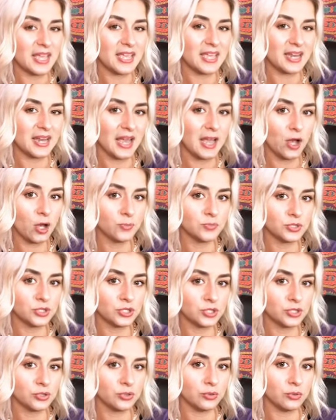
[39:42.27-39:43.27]
it helps
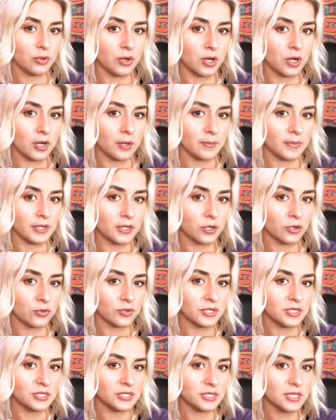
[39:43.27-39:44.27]
to um,
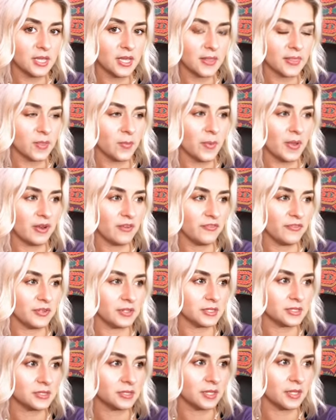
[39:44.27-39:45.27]
increase the
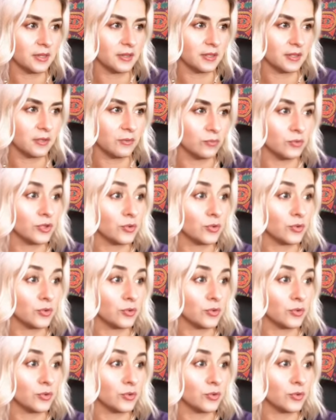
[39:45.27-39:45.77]
benefits and the,